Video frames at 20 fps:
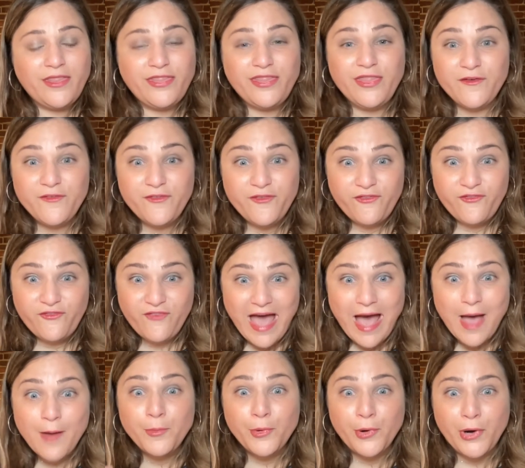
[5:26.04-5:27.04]
the
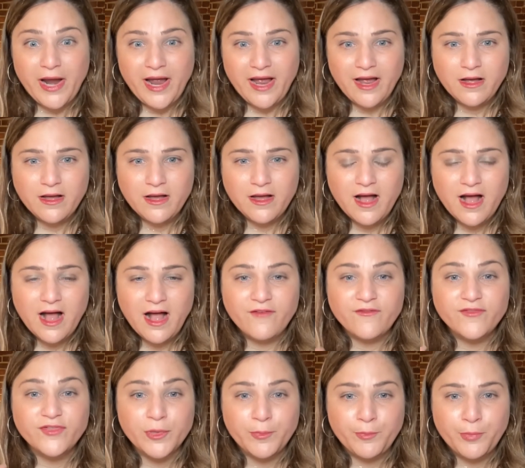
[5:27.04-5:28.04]
fabric
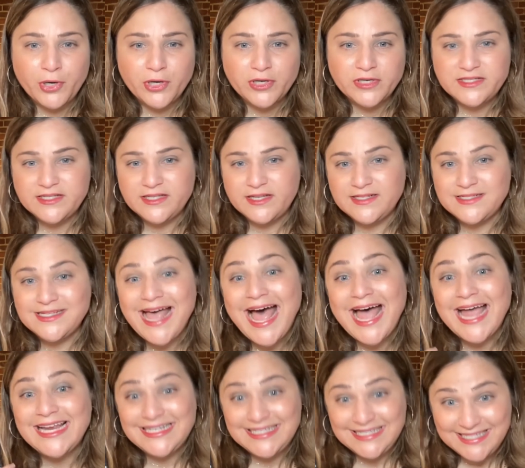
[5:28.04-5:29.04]
of the person's
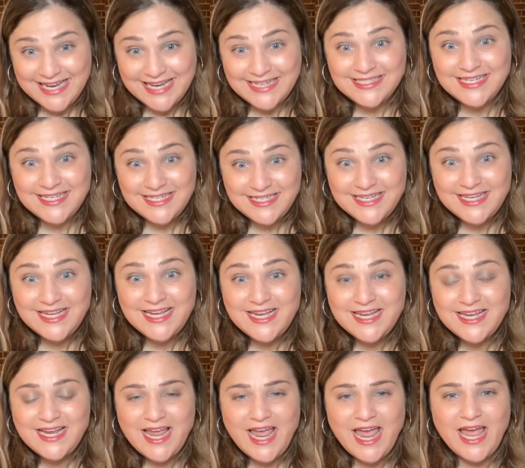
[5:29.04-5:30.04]

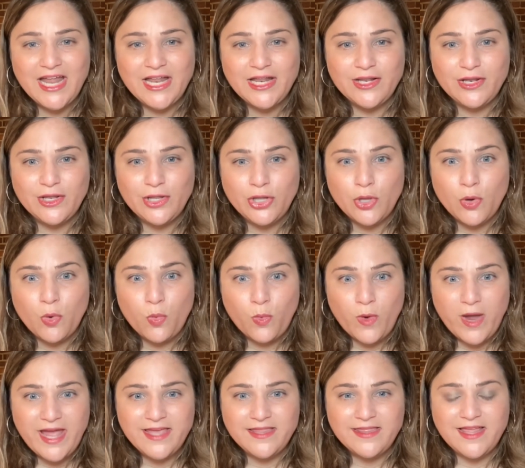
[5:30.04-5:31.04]
identity and the
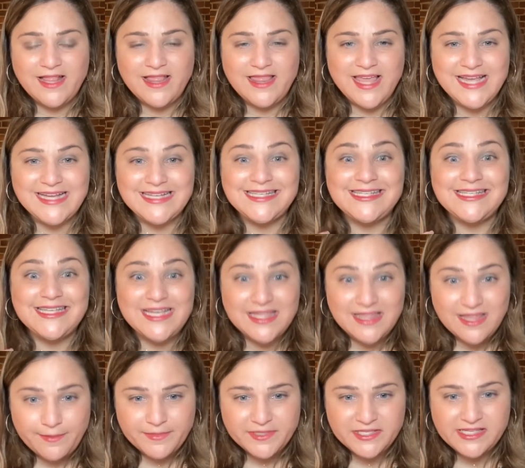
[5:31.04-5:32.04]
way that they see
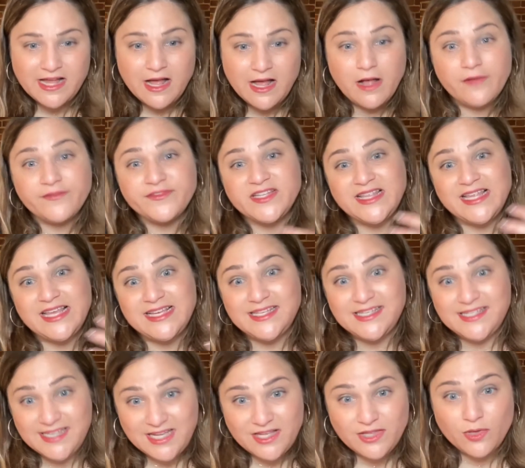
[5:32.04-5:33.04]
themselves and they
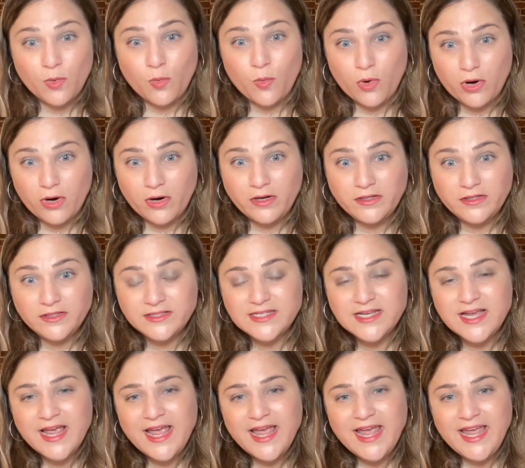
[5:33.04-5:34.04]
see the world
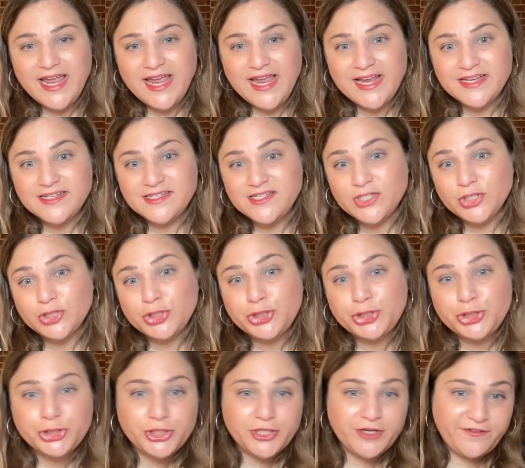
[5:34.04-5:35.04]
is
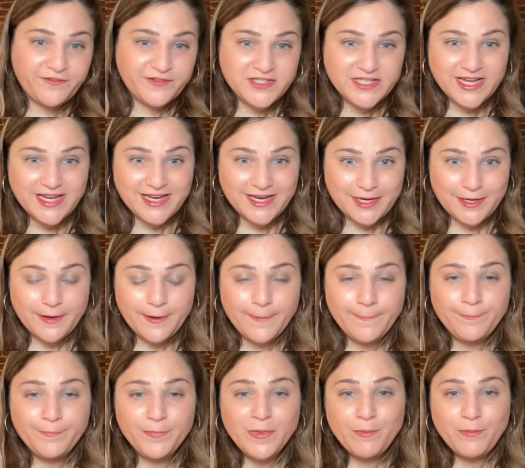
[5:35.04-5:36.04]
shifted
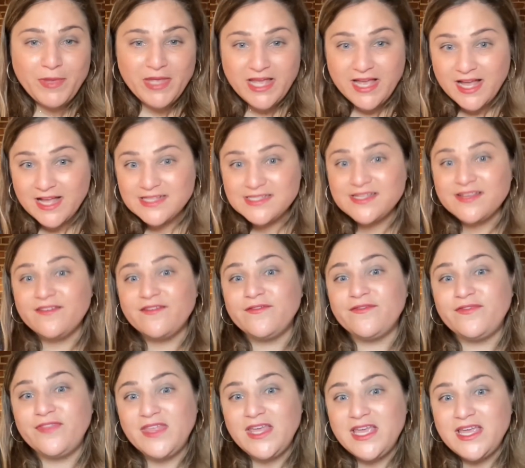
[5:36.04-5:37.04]
because
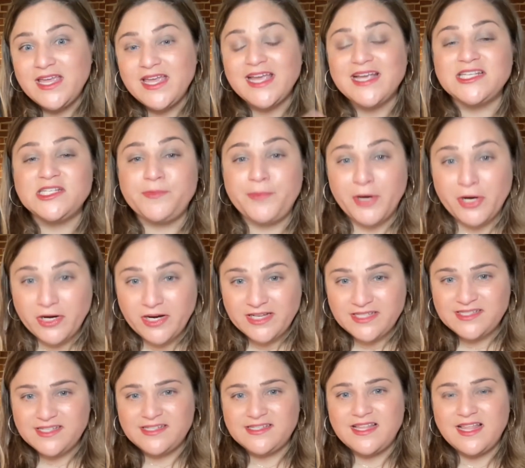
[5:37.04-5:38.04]
of the
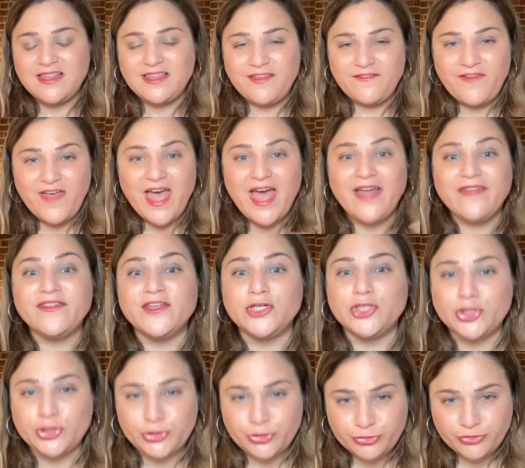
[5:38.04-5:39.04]
experiences that they've had, the
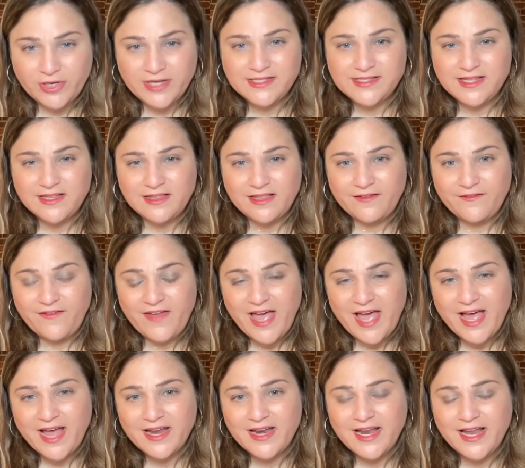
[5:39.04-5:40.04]
distress that they've
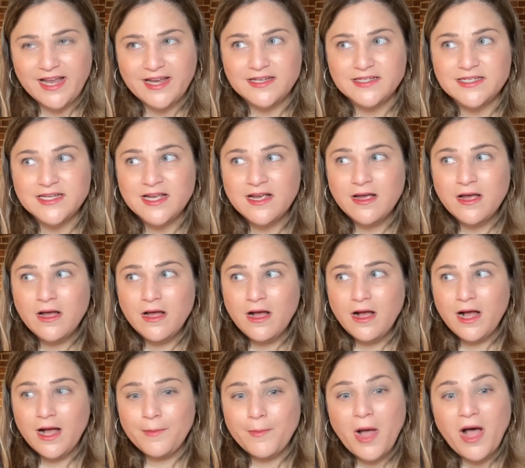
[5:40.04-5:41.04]
had. And
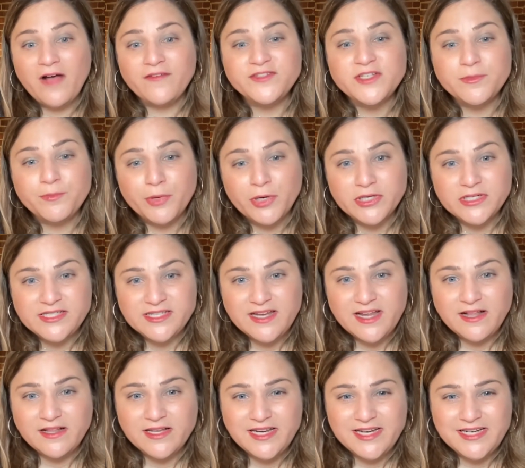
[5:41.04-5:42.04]
often
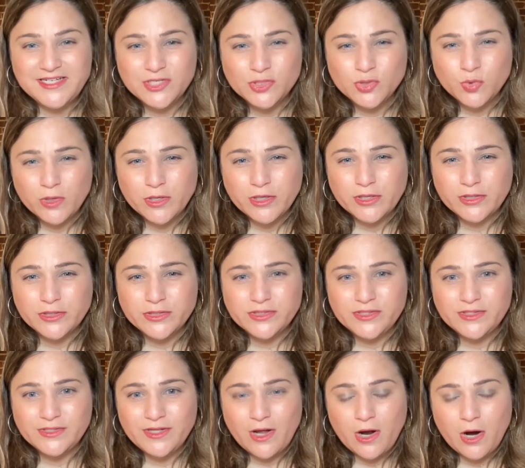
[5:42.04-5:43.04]
personality
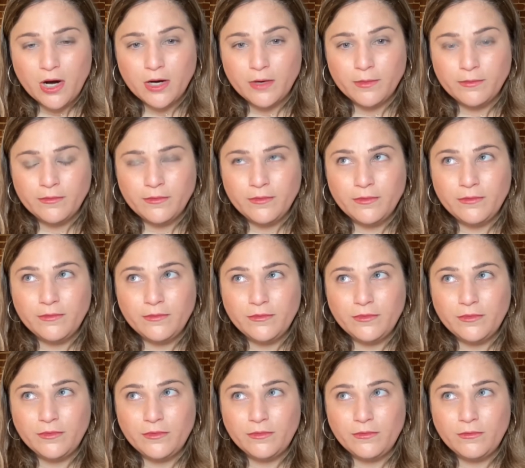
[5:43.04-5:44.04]
disorders are,
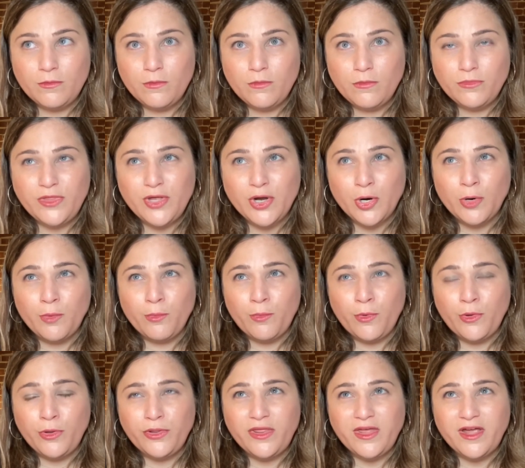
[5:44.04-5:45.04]

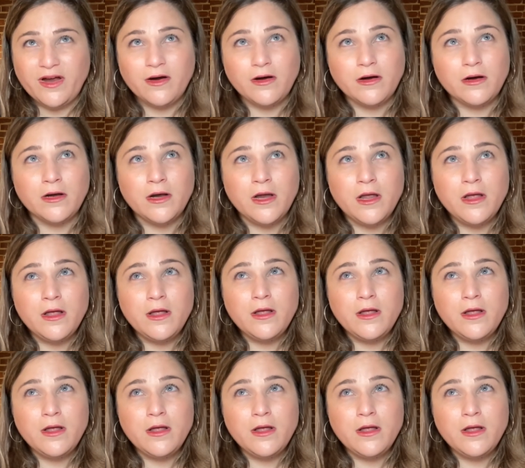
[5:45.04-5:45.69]
they're